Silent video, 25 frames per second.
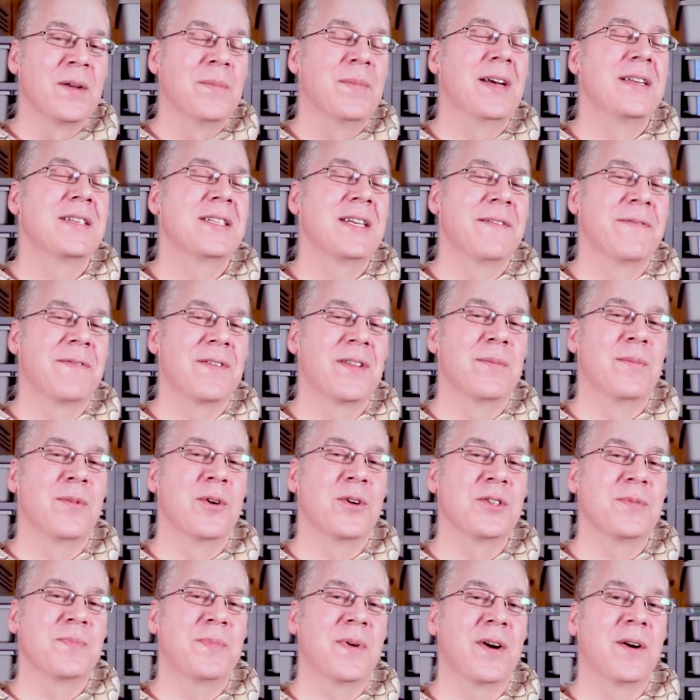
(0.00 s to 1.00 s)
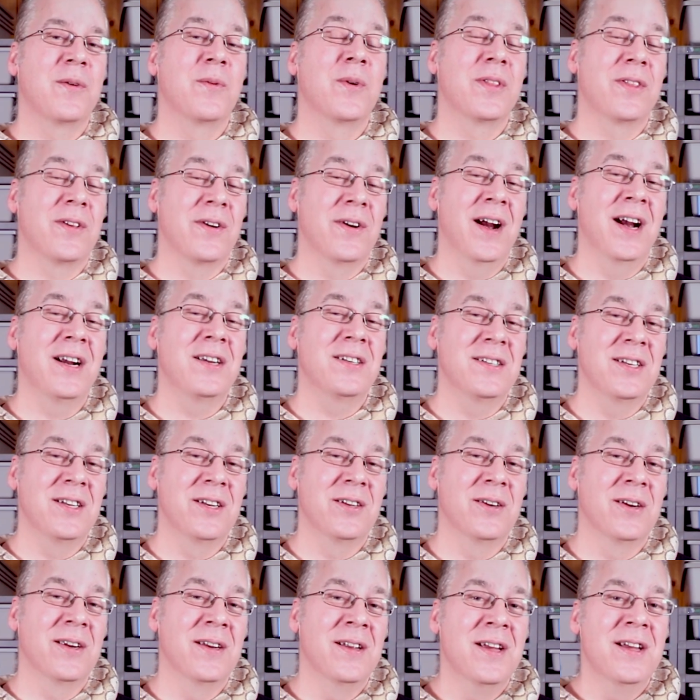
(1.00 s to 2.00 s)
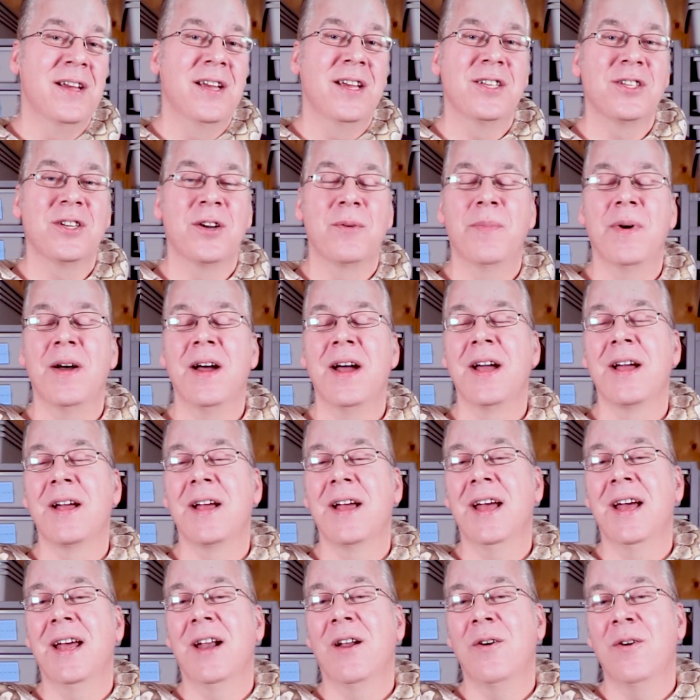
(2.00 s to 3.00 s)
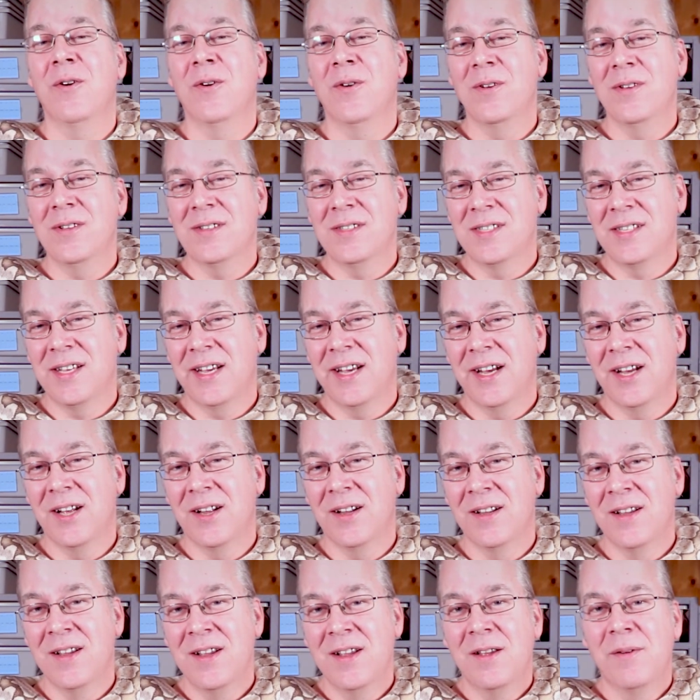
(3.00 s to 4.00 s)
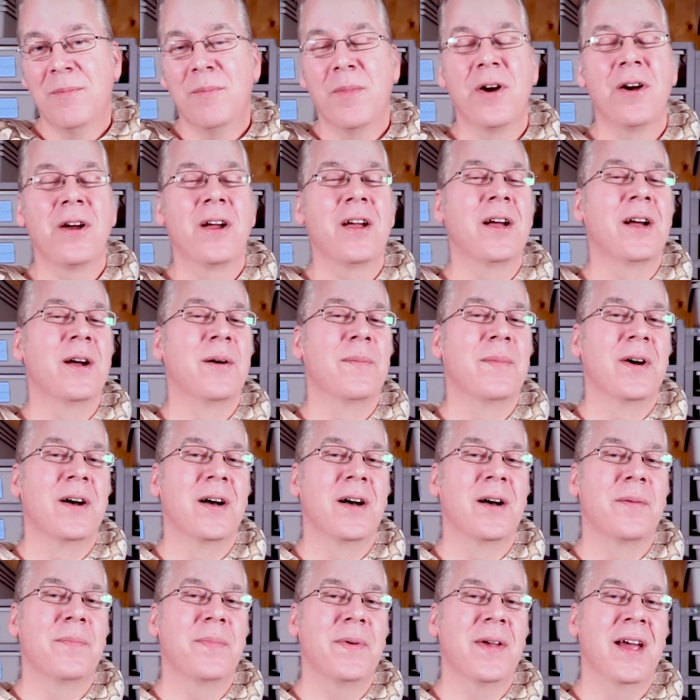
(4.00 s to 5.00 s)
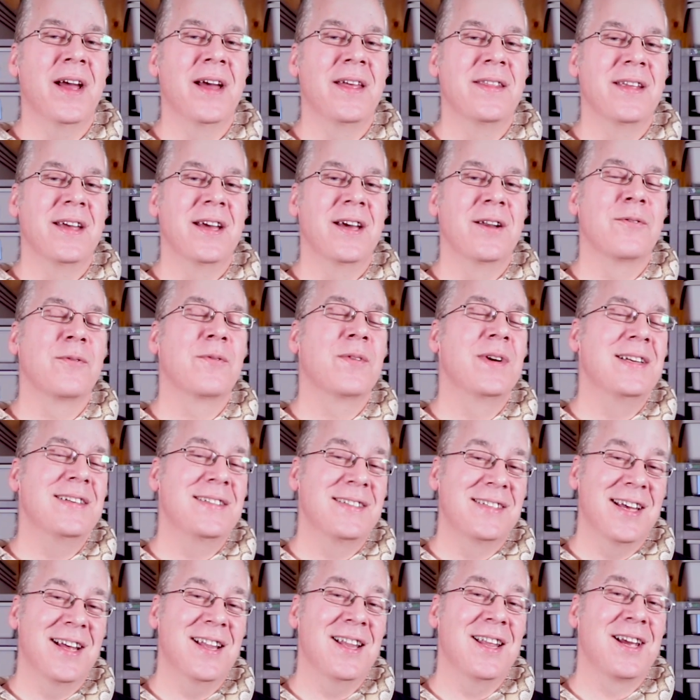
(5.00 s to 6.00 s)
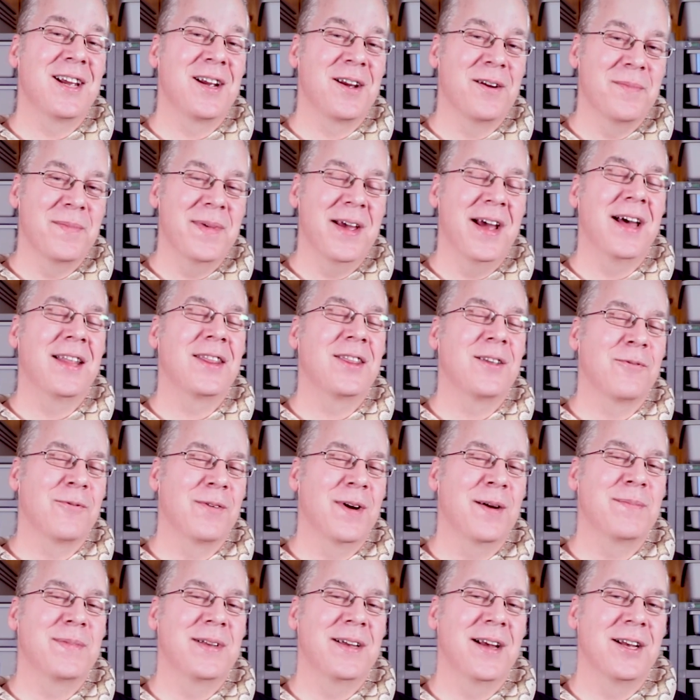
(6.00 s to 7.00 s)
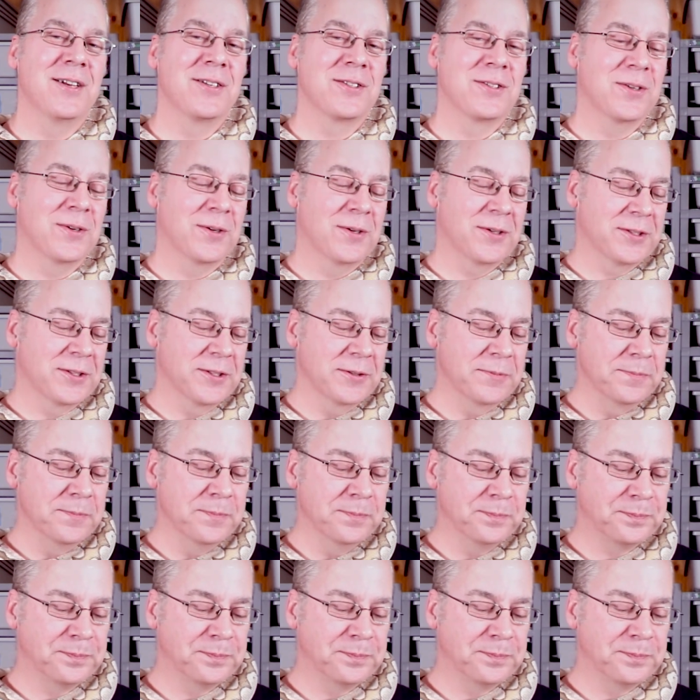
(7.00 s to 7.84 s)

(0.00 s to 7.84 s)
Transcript: But I'd say for the most part, what they're actually doing is they're buying at wholesale, marking them up, and then reselling them at the reptile stores.